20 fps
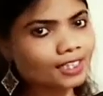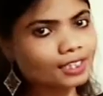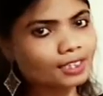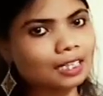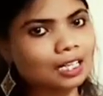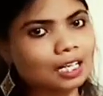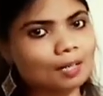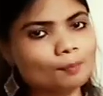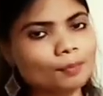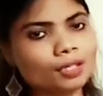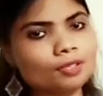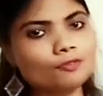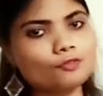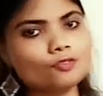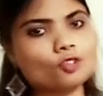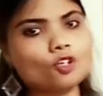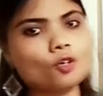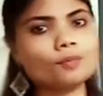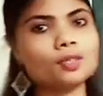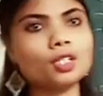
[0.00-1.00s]
coming from
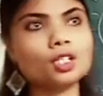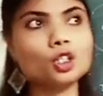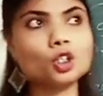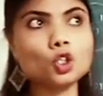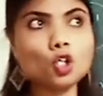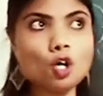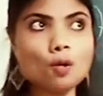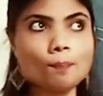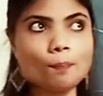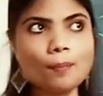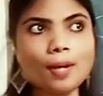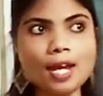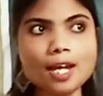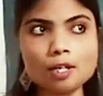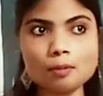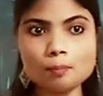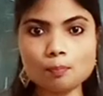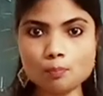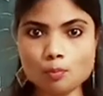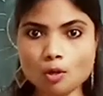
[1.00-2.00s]
the top and
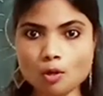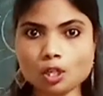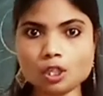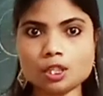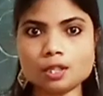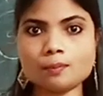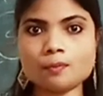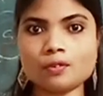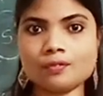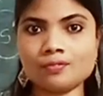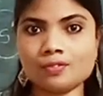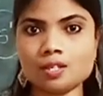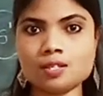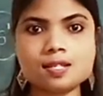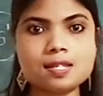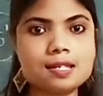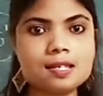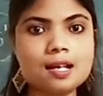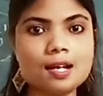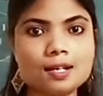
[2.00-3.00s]
bottom of the
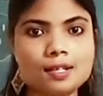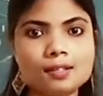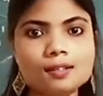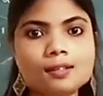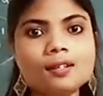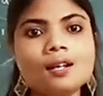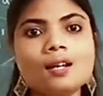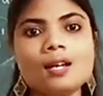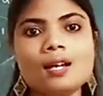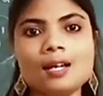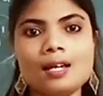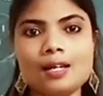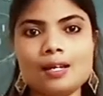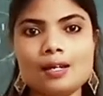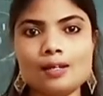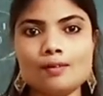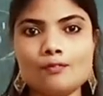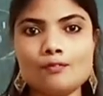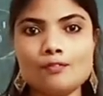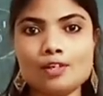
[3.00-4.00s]
sun
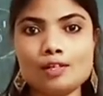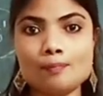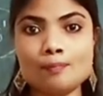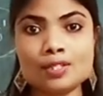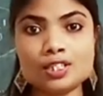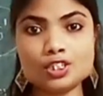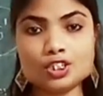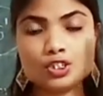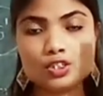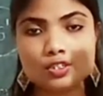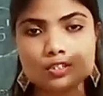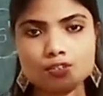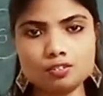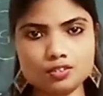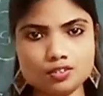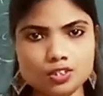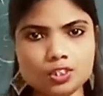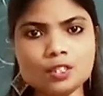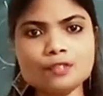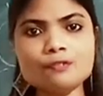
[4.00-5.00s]
will be
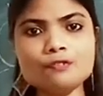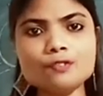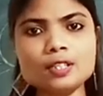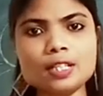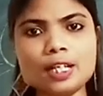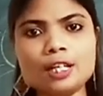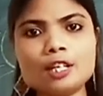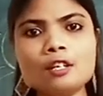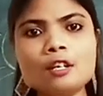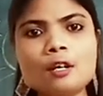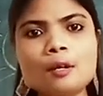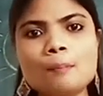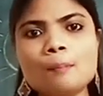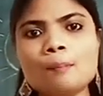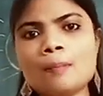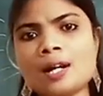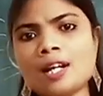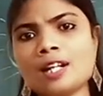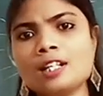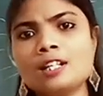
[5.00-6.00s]
shifted by
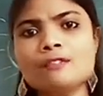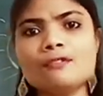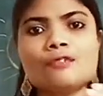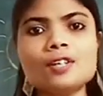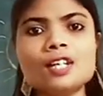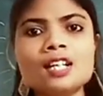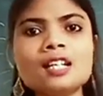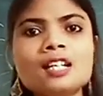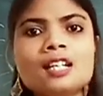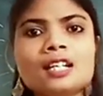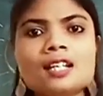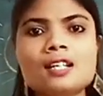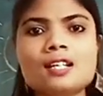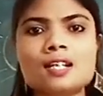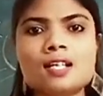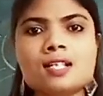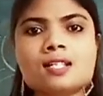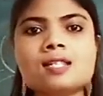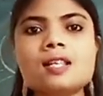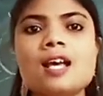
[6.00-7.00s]
different
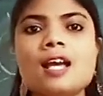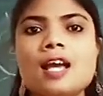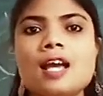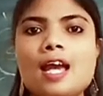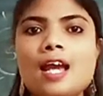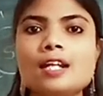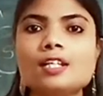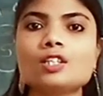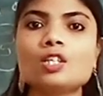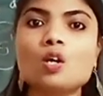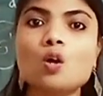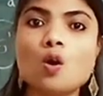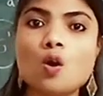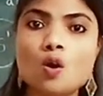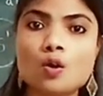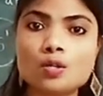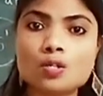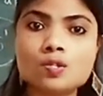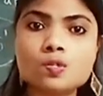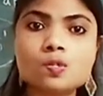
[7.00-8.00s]
degrees at the
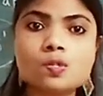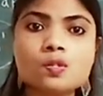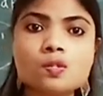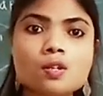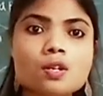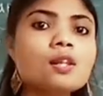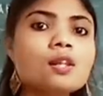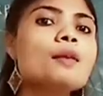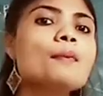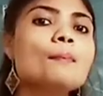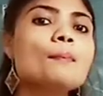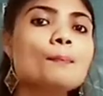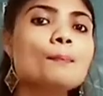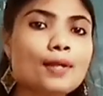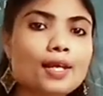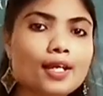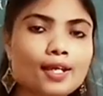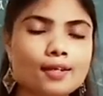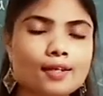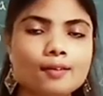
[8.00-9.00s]
horizontal
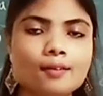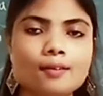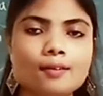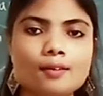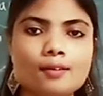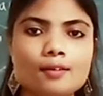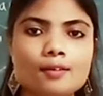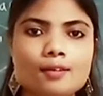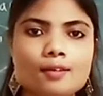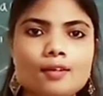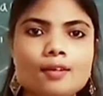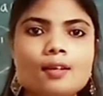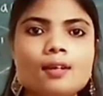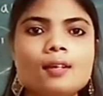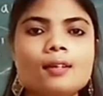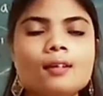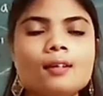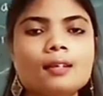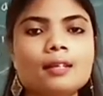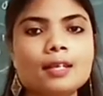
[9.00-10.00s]
plane, and
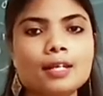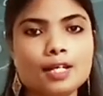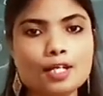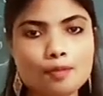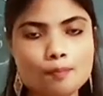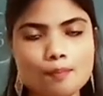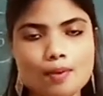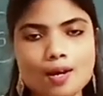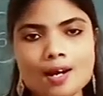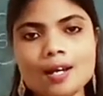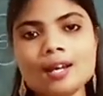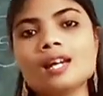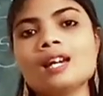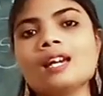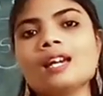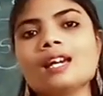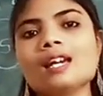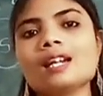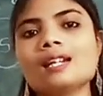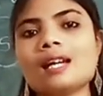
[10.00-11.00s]
thereby
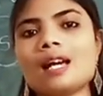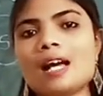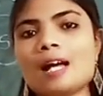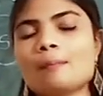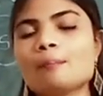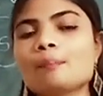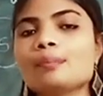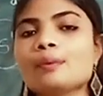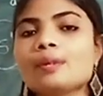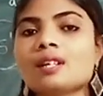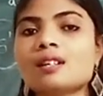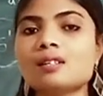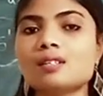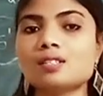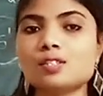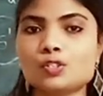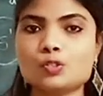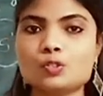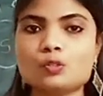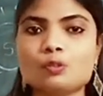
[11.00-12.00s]
it appears to
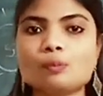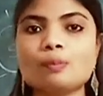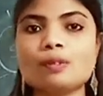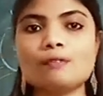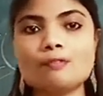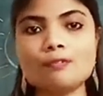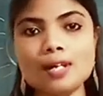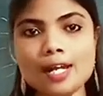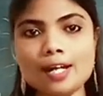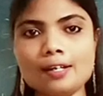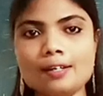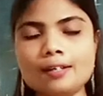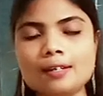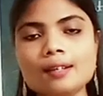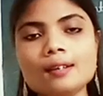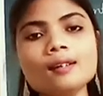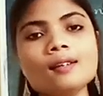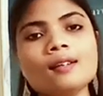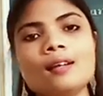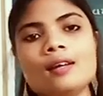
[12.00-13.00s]
be flattened
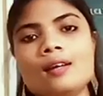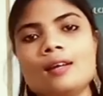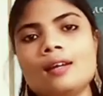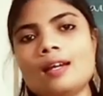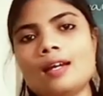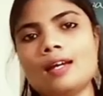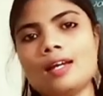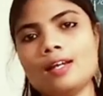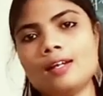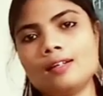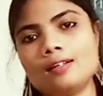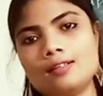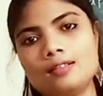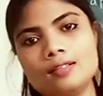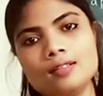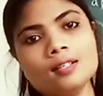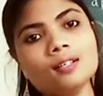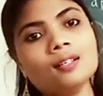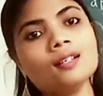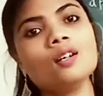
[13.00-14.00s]
at the
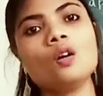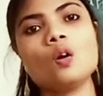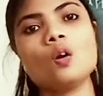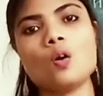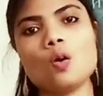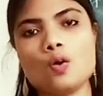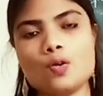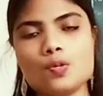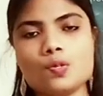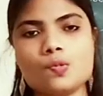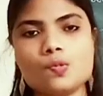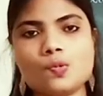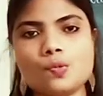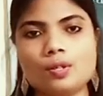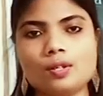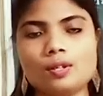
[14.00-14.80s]
horizon.